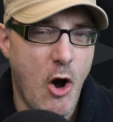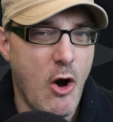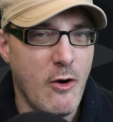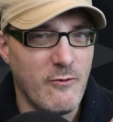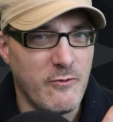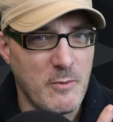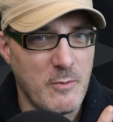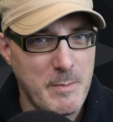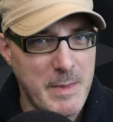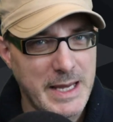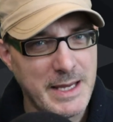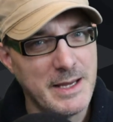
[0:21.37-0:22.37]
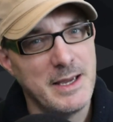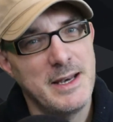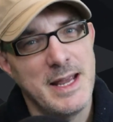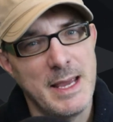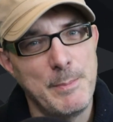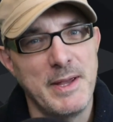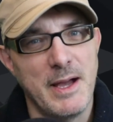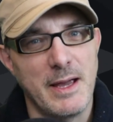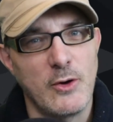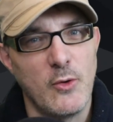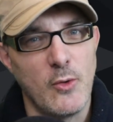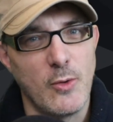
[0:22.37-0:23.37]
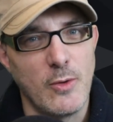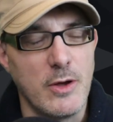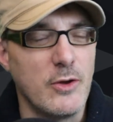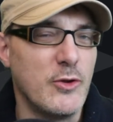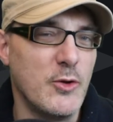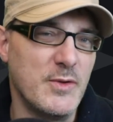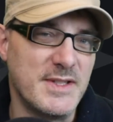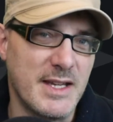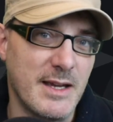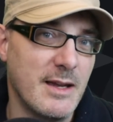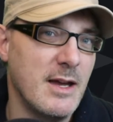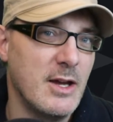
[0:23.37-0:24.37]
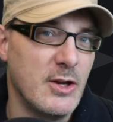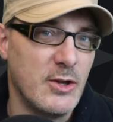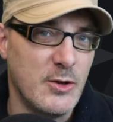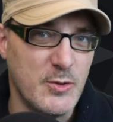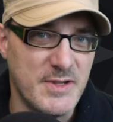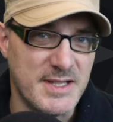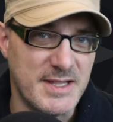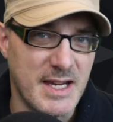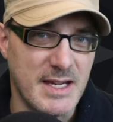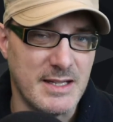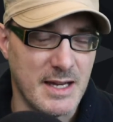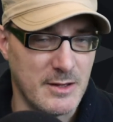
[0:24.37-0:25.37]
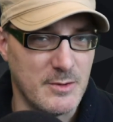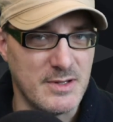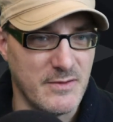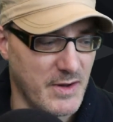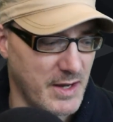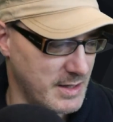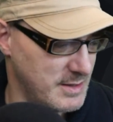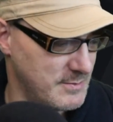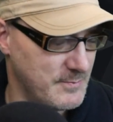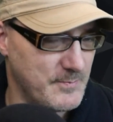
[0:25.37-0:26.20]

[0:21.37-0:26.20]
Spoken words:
of making an API call using useState and useEffect.